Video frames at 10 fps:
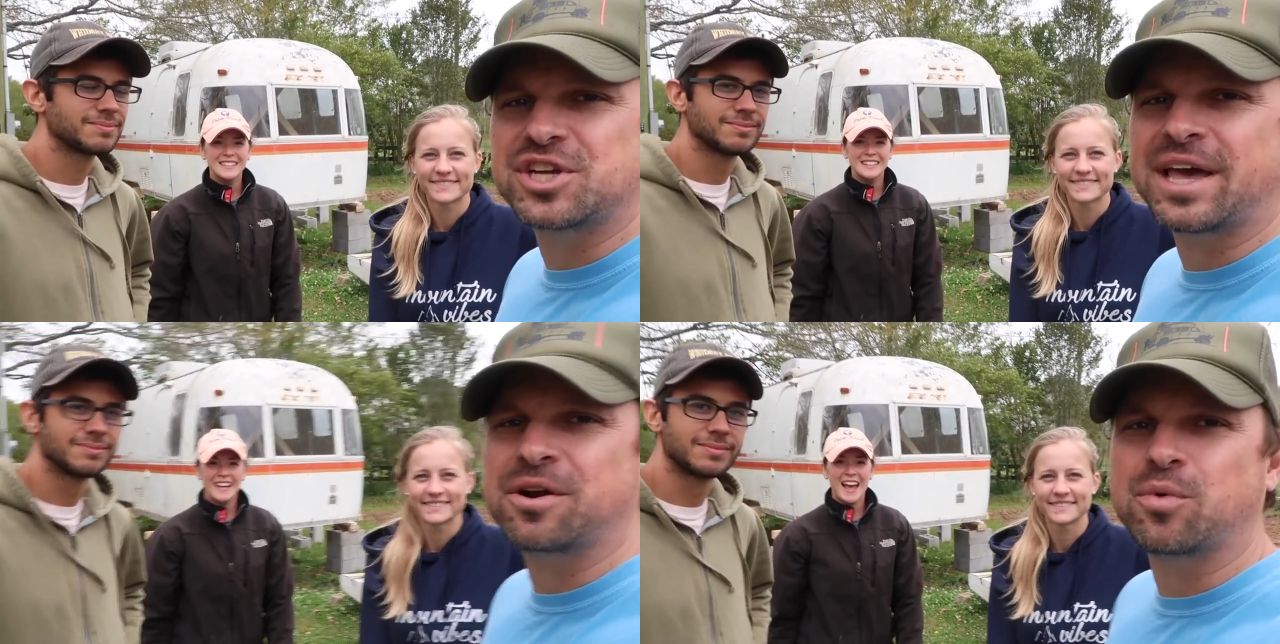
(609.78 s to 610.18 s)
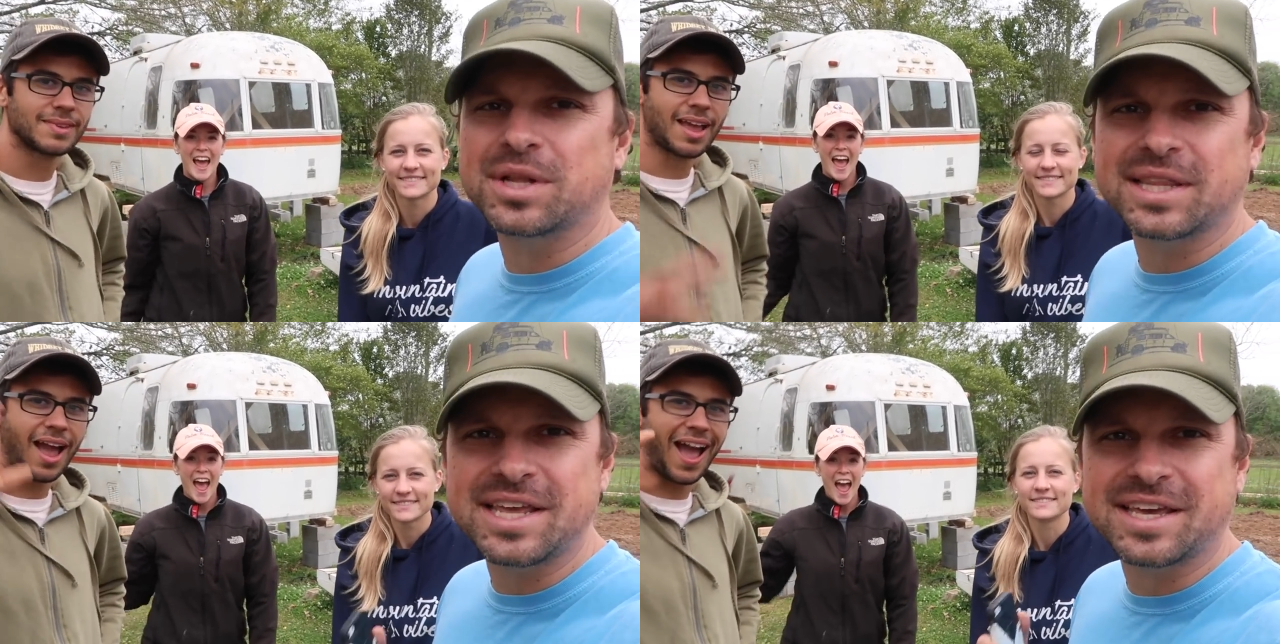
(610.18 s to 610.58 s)
Speaker 1: channel.
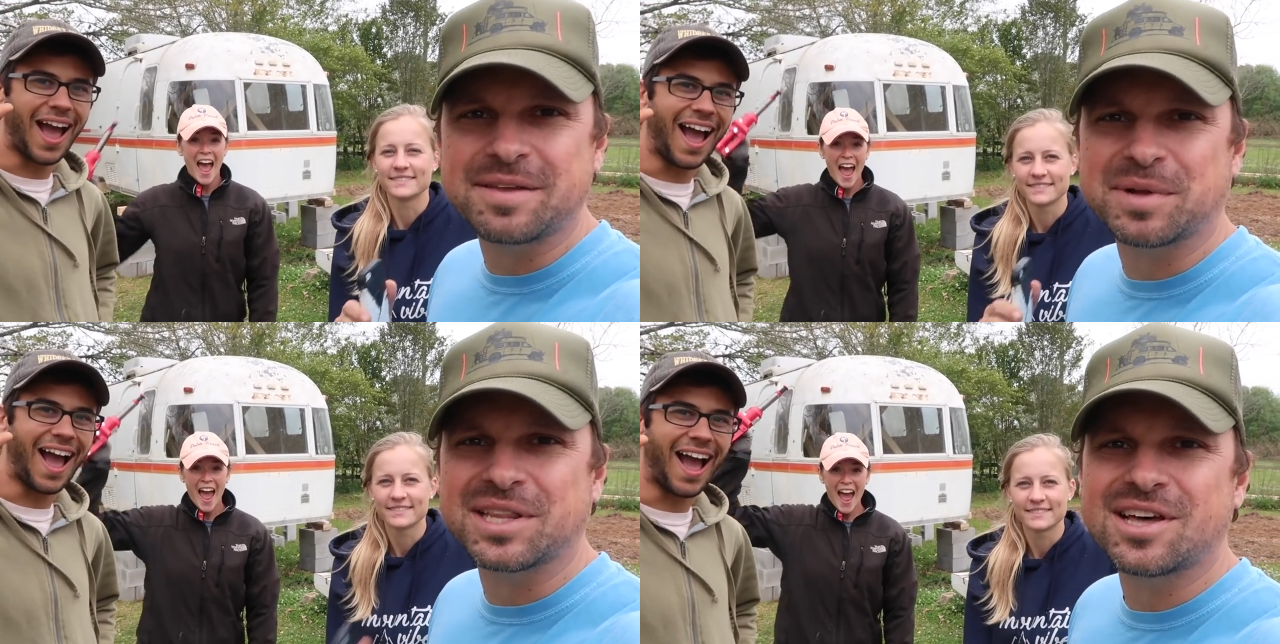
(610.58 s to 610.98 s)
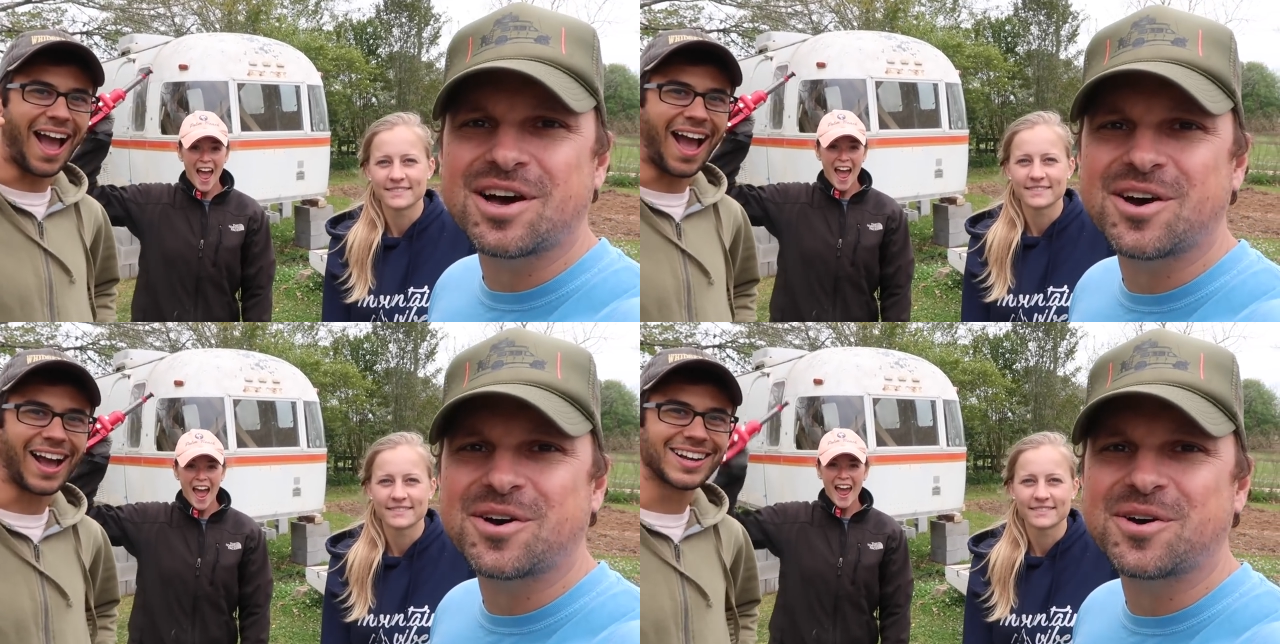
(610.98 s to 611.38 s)
We'll link it
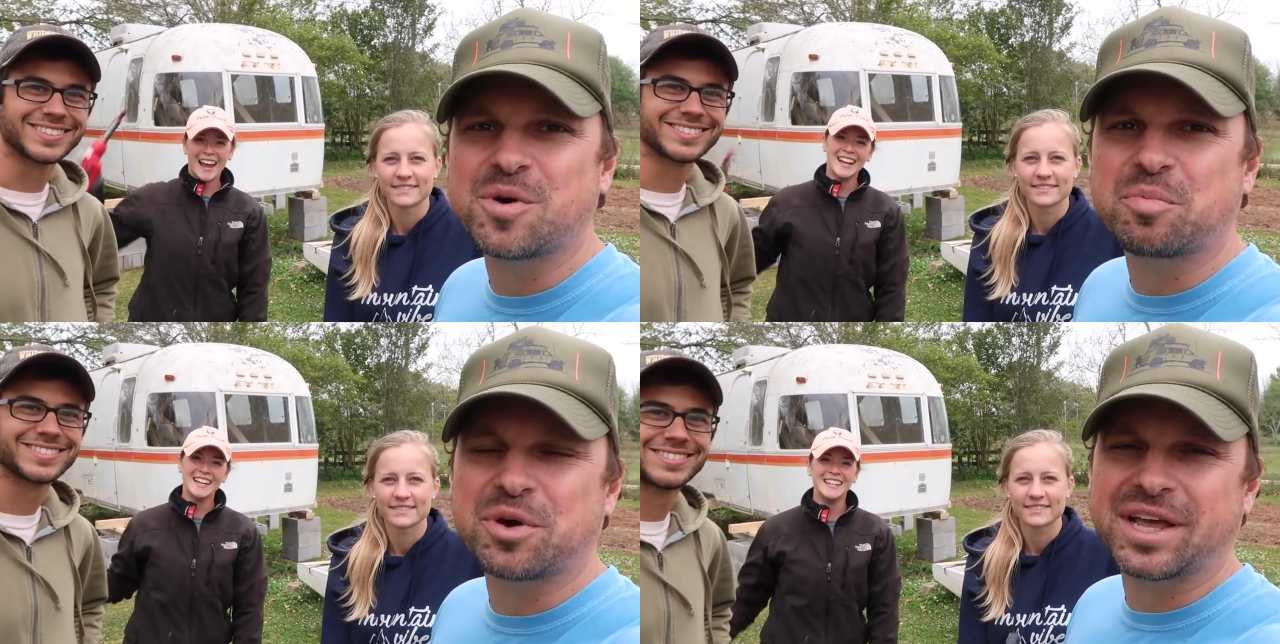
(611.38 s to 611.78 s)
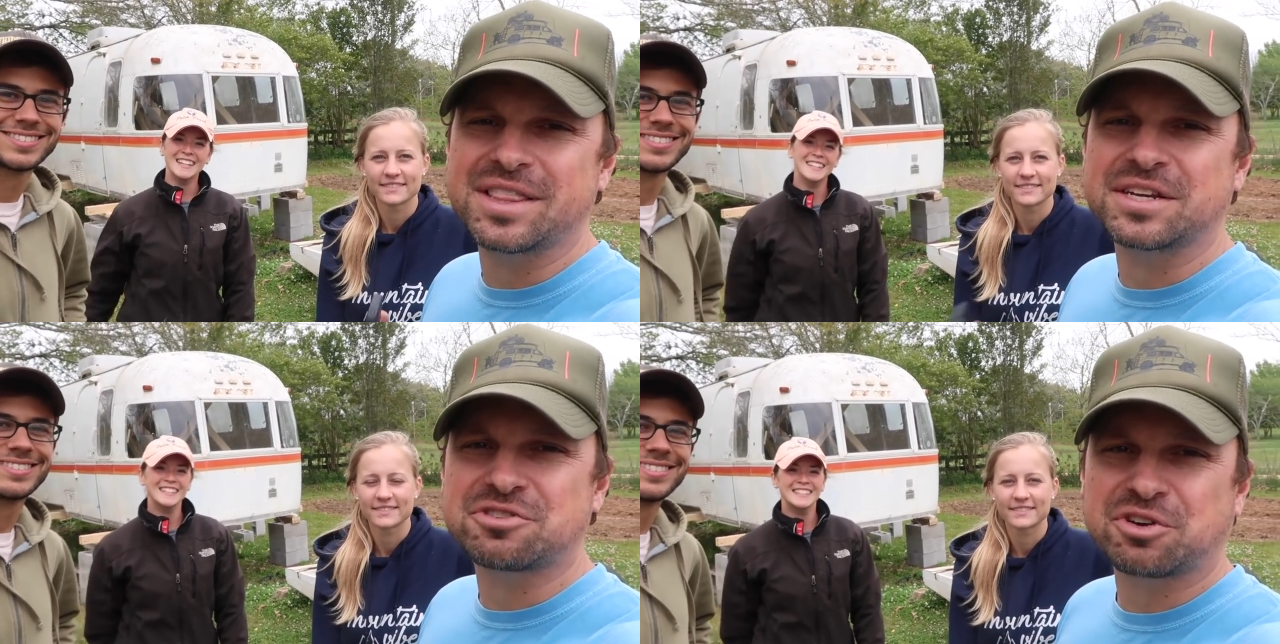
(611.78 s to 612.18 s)
below. We'll put it
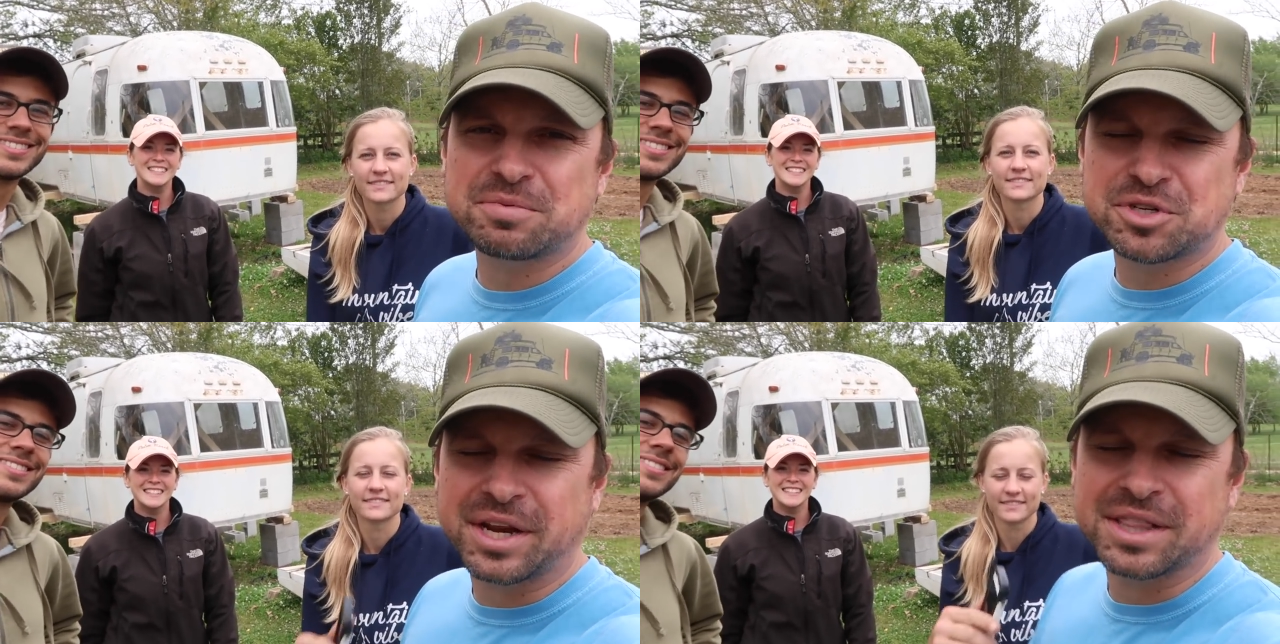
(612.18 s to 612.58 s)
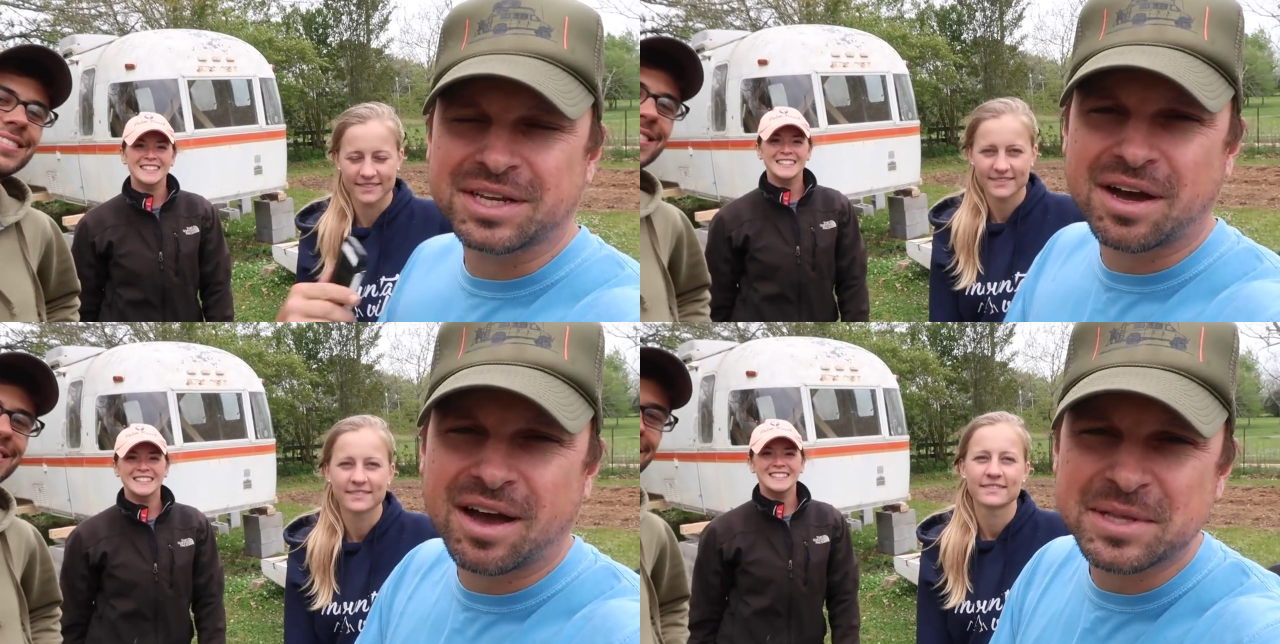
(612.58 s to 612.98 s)
in the description, in
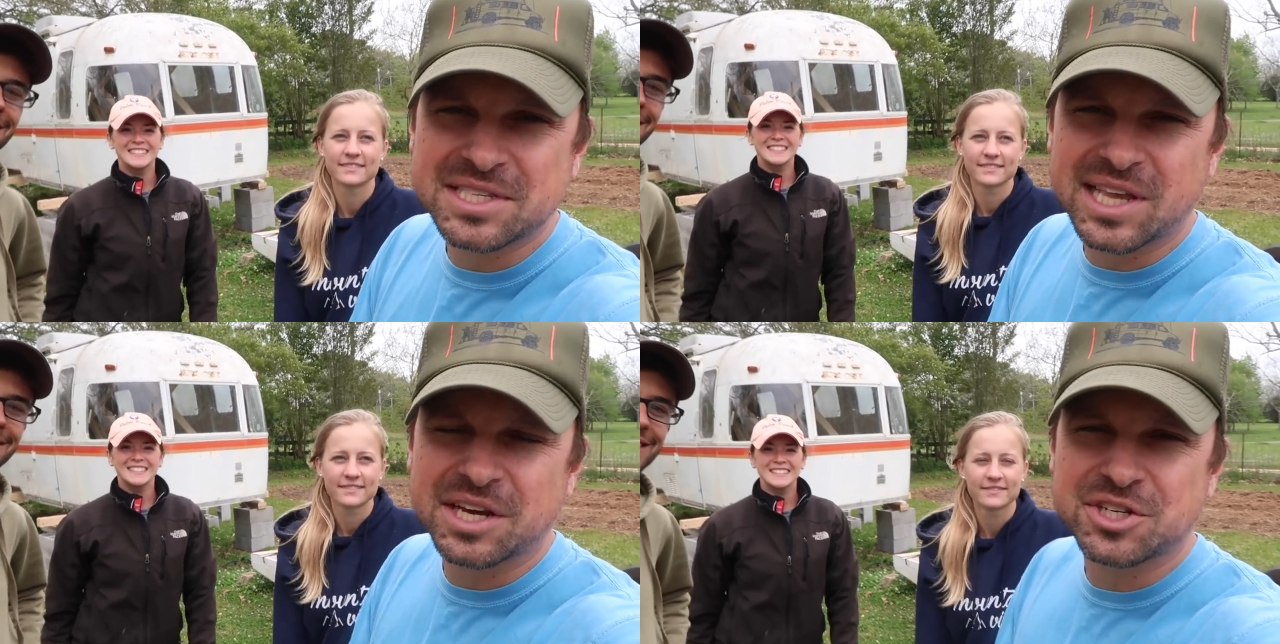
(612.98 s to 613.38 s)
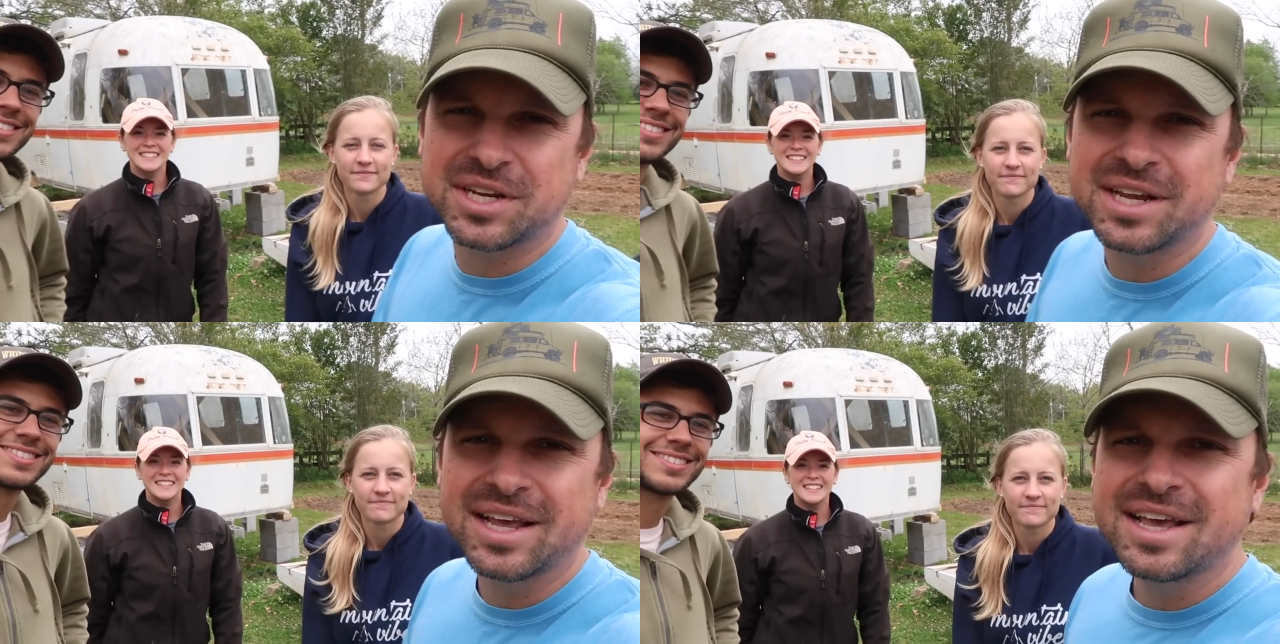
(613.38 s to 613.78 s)
the comment
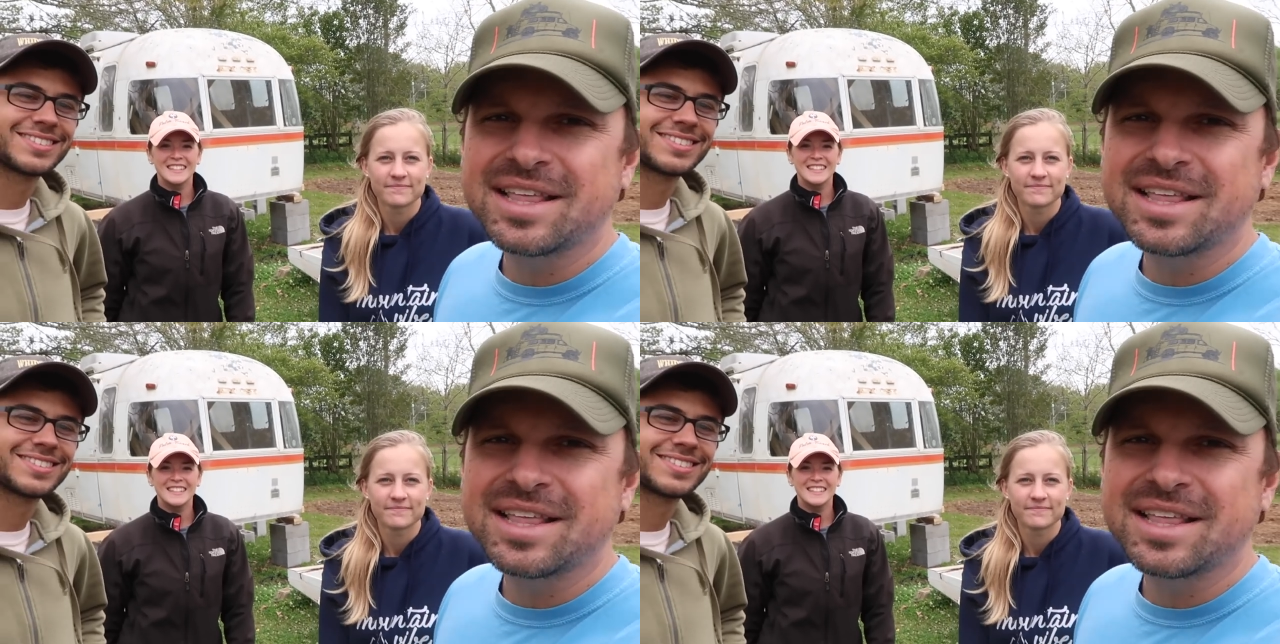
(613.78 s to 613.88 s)
section.